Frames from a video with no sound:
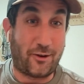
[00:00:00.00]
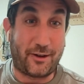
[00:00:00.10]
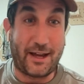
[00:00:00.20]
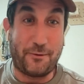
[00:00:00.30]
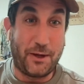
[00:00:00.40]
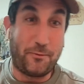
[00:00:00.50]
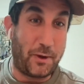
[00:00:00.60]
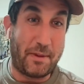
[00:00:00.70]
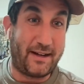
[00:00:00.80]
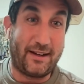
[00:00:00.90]
thought like,
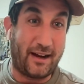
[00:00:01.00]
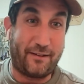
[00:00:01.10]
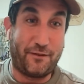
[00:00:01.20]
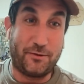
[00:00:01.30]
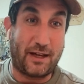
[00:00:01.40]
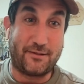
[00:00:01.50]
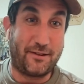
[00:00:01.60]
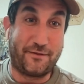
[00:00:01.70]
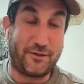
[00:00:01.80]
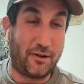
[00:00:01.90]
okay, we making like a
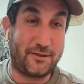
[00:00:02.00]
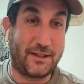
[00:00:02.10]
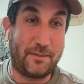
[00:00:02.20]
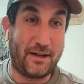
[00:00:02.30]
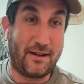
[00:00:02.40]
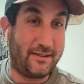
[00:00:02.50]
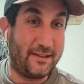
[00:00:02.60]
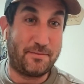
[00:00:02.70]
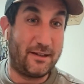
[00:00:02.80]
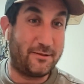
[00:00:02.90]
few $1,000s the
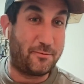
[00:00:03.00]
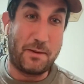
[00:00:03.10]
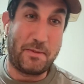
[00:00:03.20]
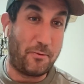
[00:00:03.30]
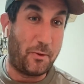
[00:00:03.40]
bill this month.